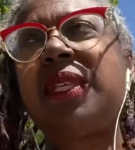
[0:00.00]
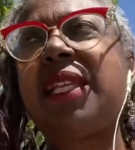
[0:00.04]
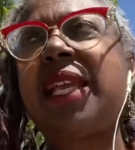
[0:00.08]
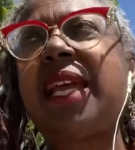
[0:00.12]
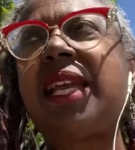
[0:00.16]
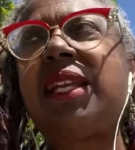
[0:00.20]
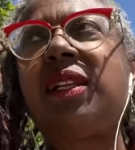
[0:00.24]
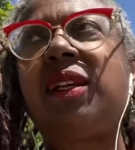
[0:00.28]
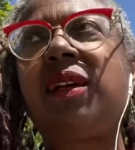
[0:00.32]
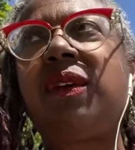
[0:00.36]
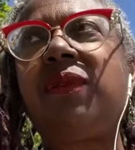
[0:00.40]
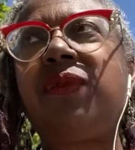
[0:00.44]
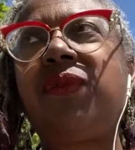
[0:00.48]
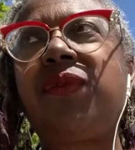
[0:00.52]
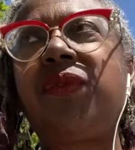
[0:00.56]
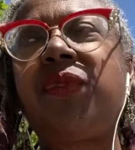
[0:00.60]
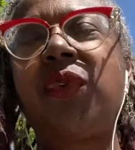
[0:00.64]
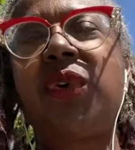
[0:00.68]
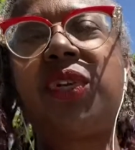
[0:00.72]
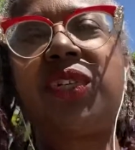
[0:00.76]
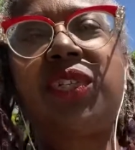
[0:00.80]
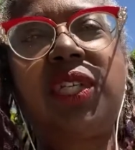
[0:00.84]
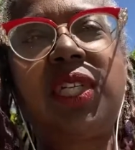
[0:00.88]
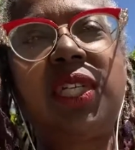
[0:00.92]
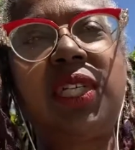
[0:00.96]
that
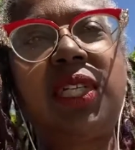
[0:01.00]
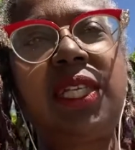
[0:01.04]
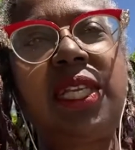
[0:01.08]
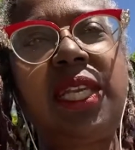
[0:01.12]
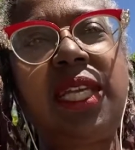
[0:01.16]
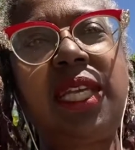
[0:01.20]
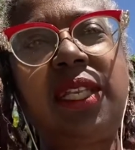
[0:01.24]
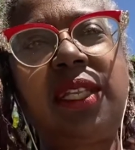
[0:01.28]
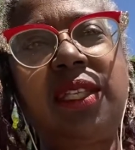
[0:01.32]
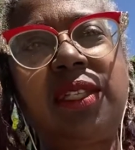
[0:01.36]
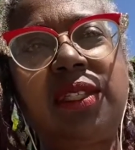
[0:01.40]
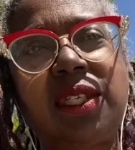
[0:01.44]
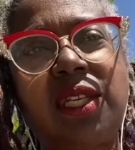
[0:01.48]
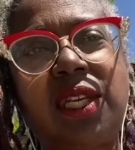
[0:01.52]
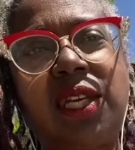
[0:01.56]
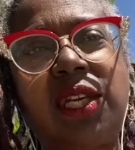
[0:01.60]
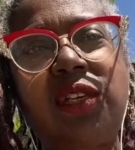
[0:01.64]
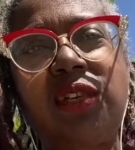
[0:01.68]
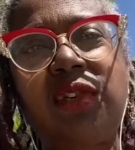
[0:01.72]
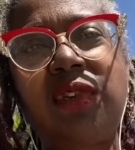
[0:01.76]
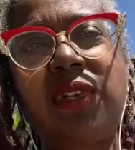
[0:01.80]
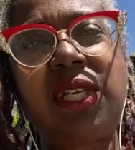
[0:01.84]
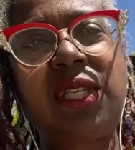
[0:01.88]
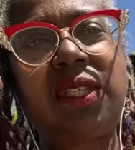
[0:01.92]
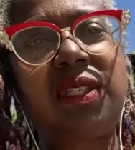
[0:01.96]
unfortunately in this
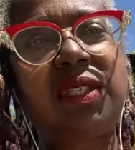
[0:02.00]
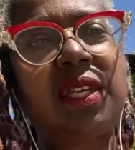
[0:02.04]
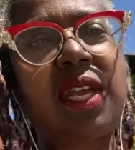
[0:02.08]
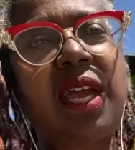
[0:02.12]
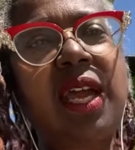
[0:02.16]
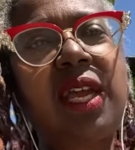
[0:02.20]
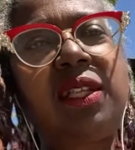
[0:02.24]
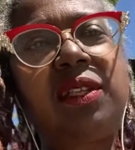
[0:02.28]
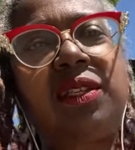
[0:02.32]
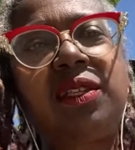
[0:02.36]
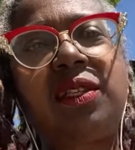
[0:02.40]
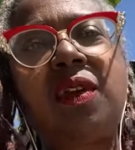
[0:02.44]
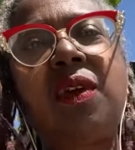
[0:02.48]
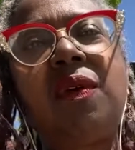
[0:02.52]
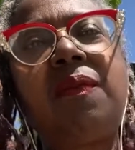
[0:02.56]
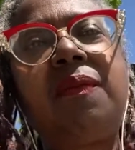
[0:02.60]
country is tied so